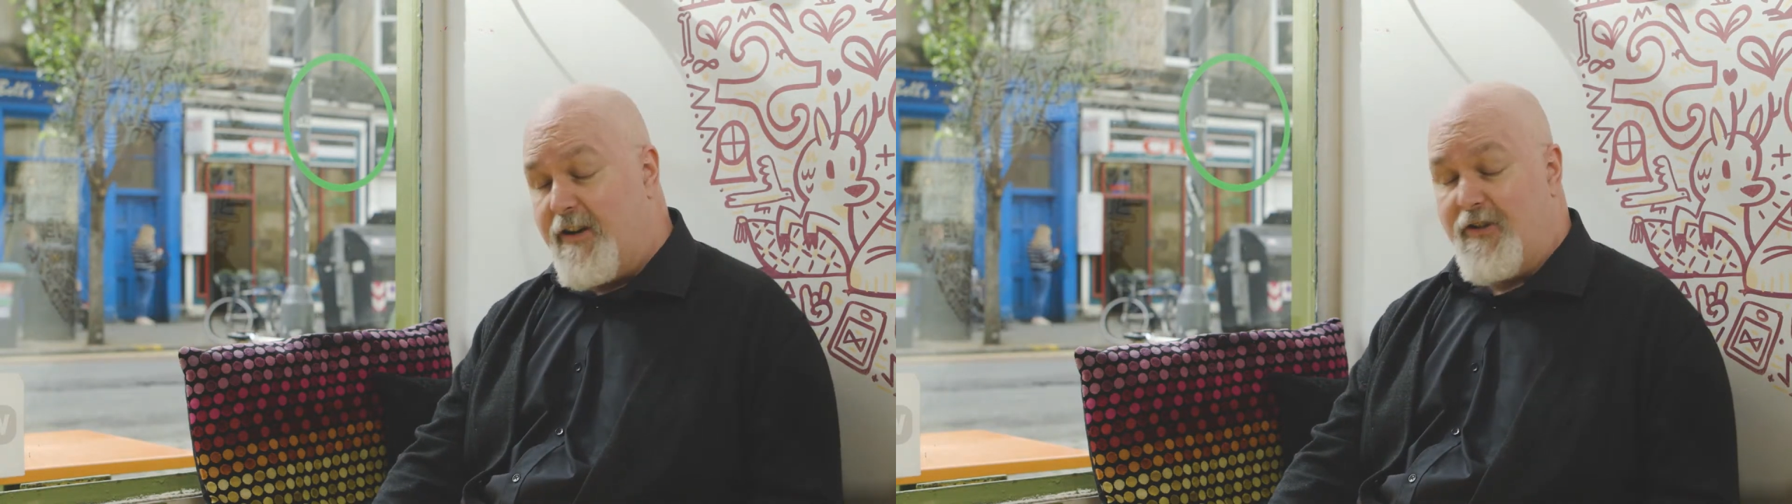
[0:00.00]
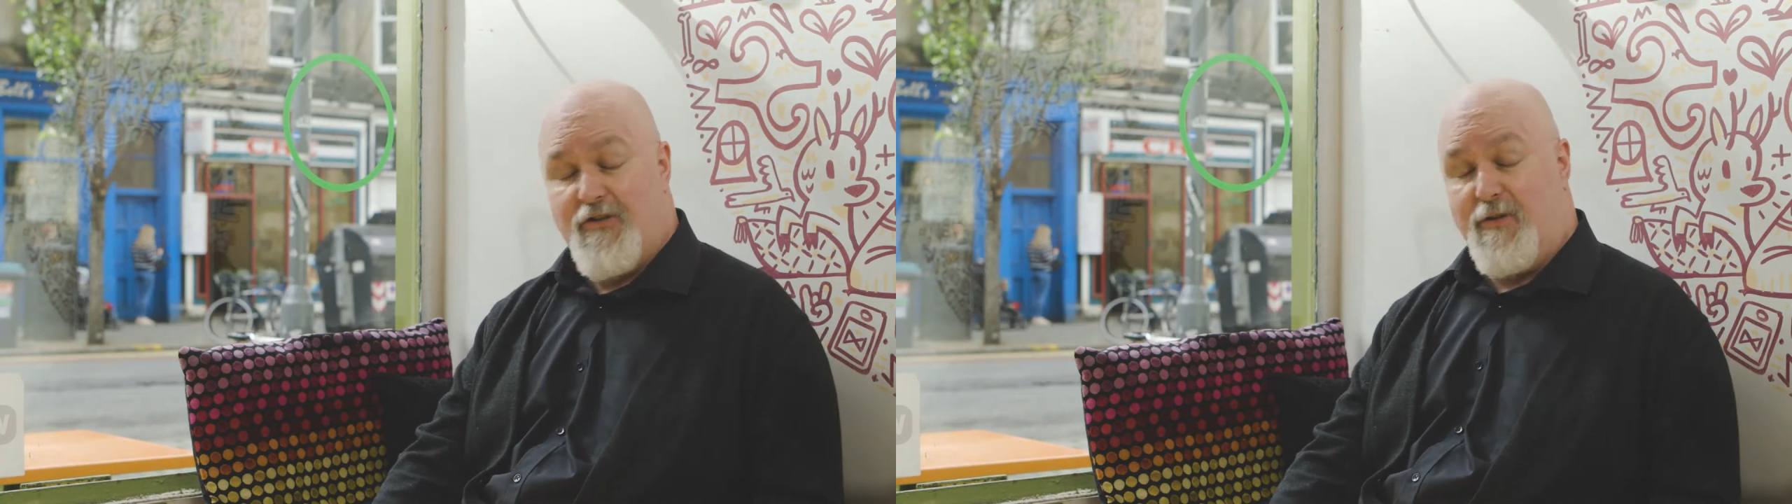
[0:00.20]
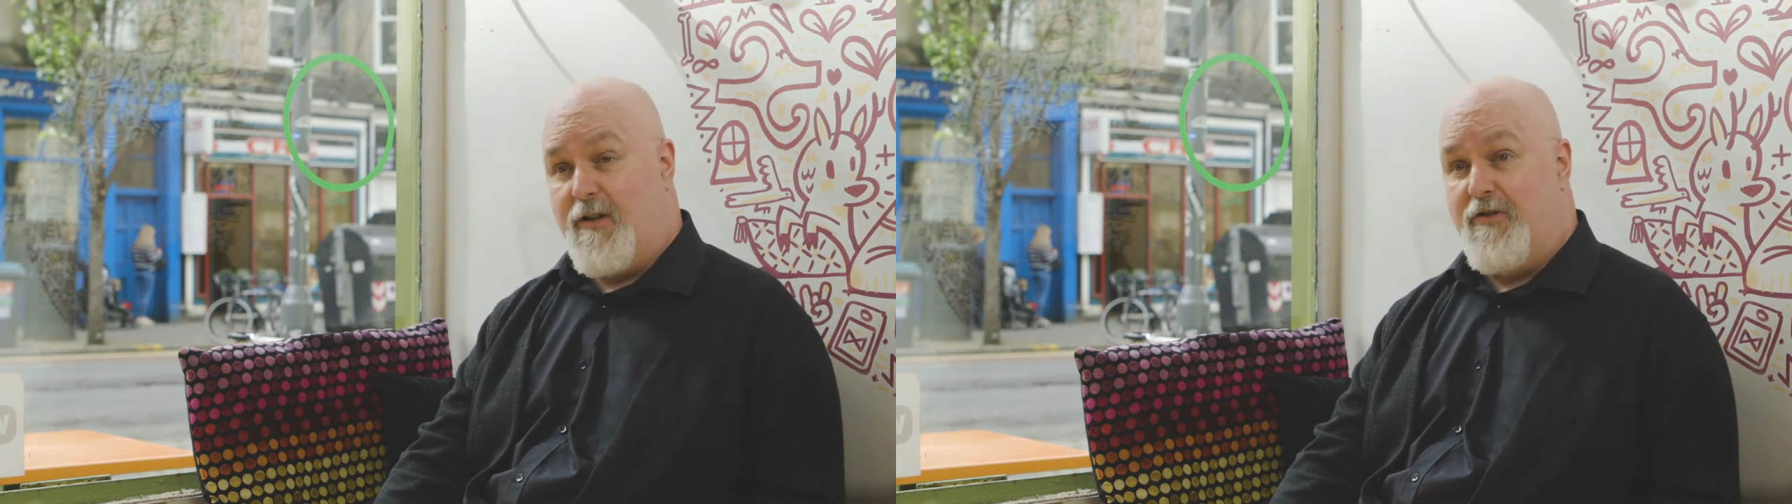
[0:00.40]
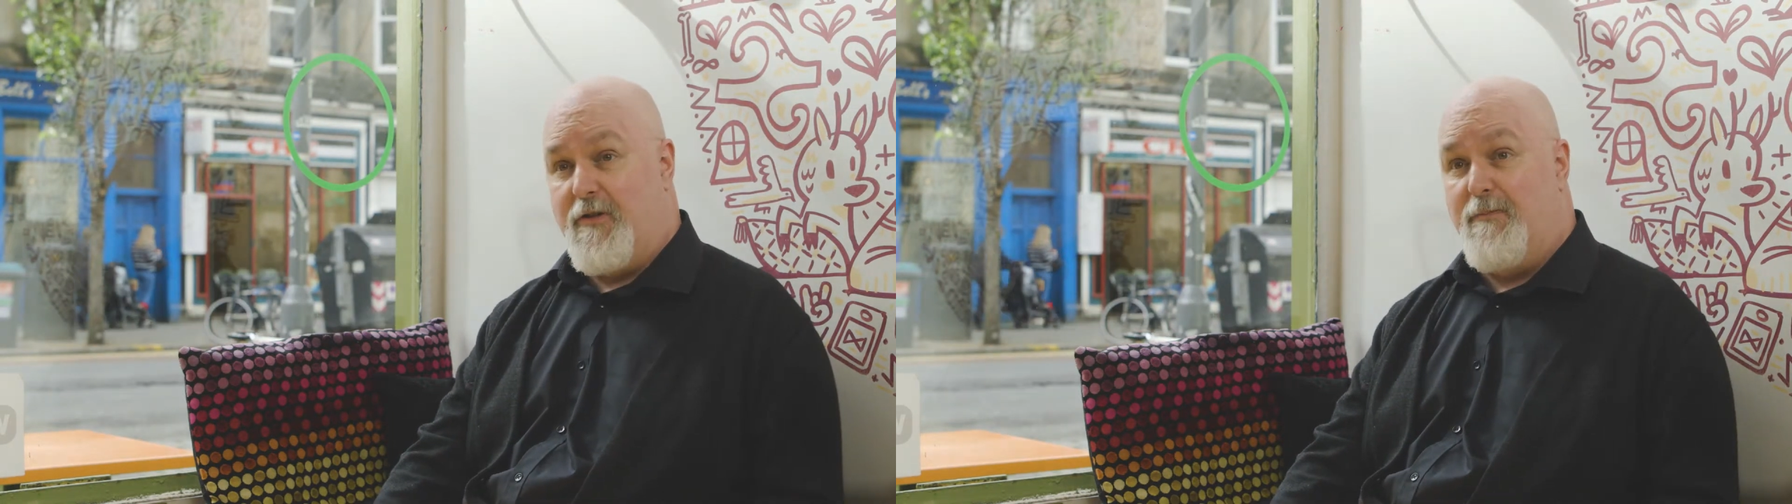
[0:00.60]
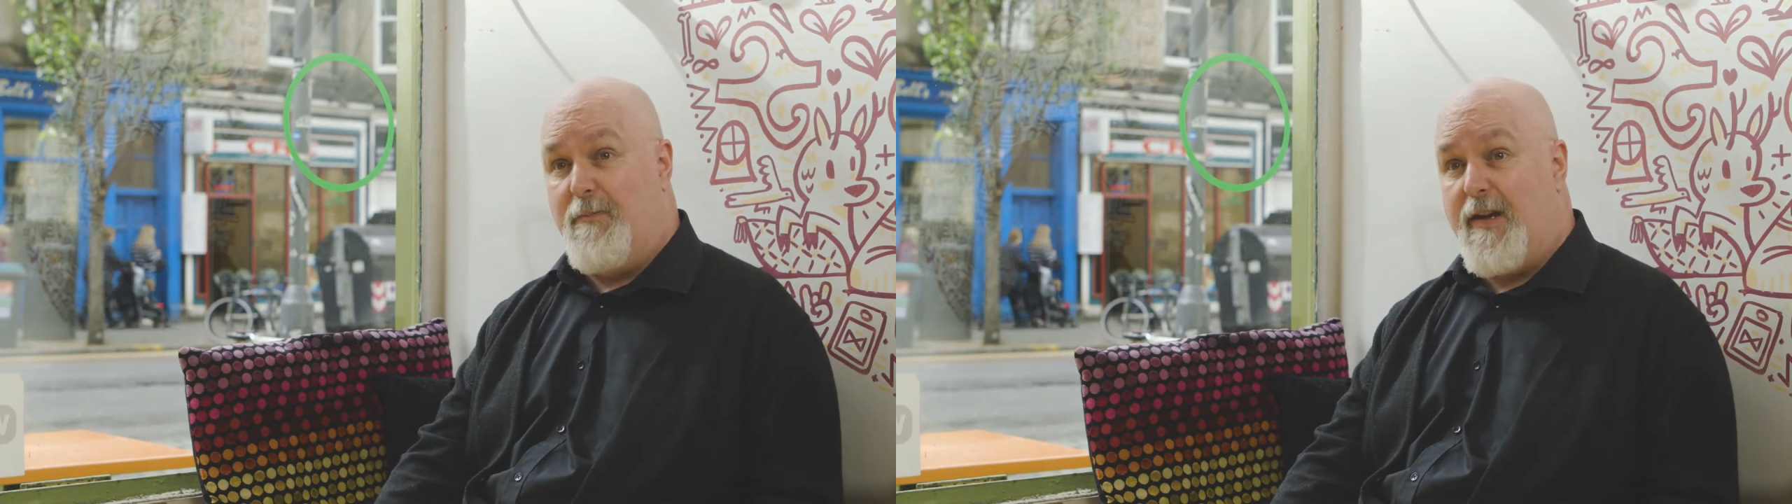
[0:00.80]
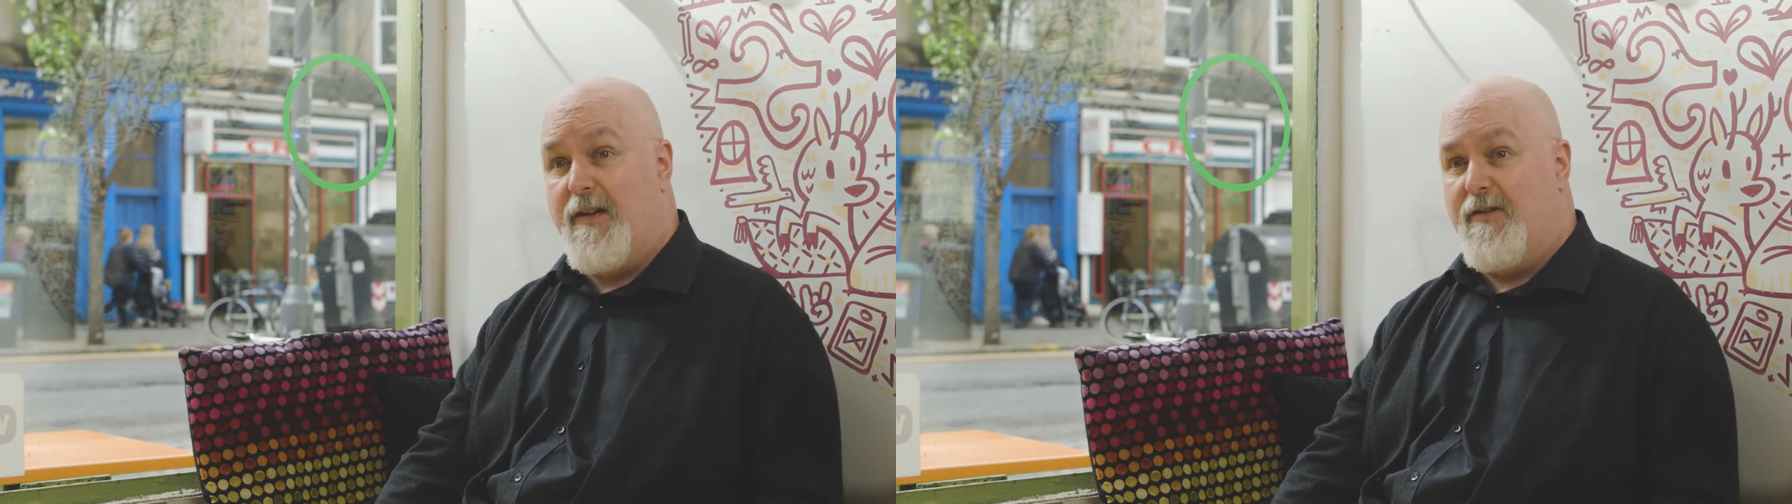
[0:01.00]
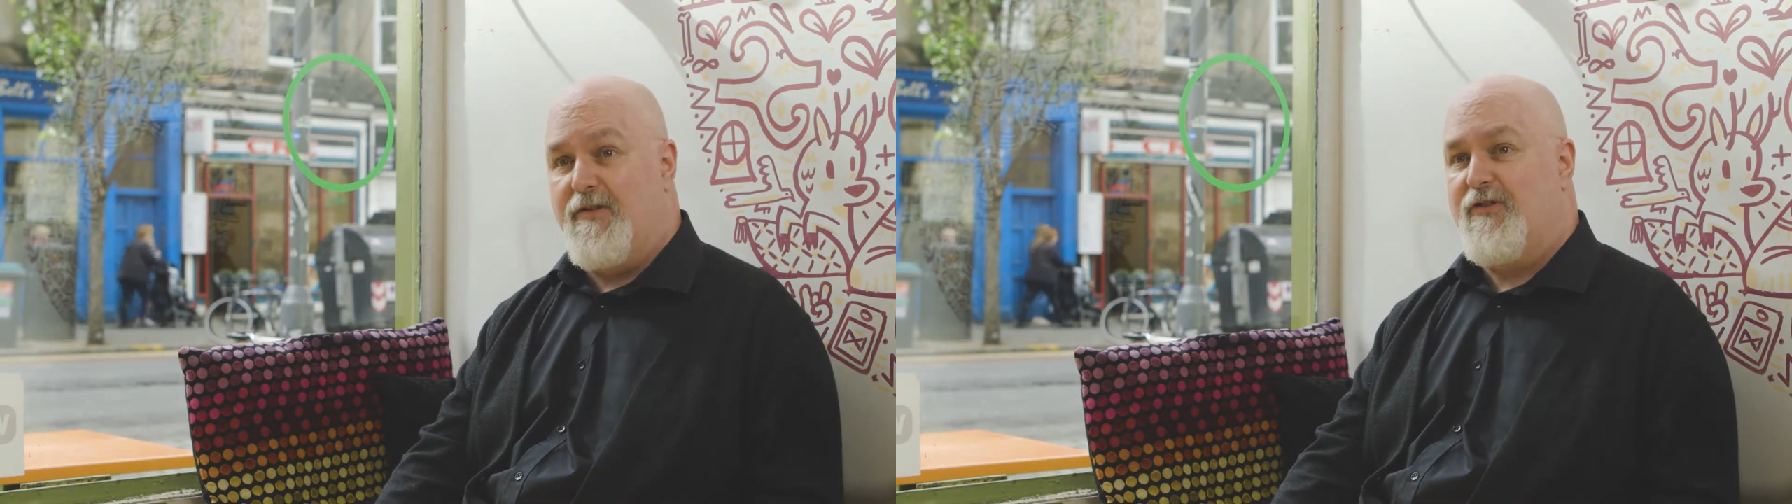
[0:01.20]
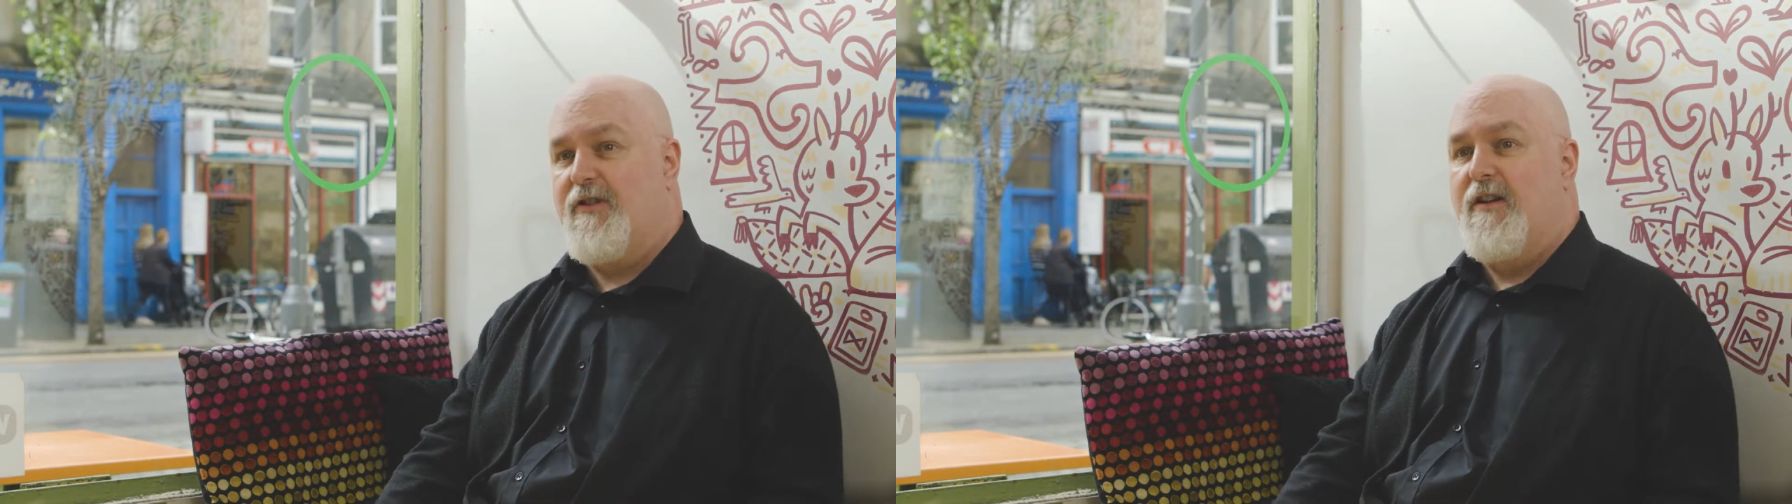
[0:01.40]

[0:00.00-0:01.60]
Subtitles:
there's still loads of bins.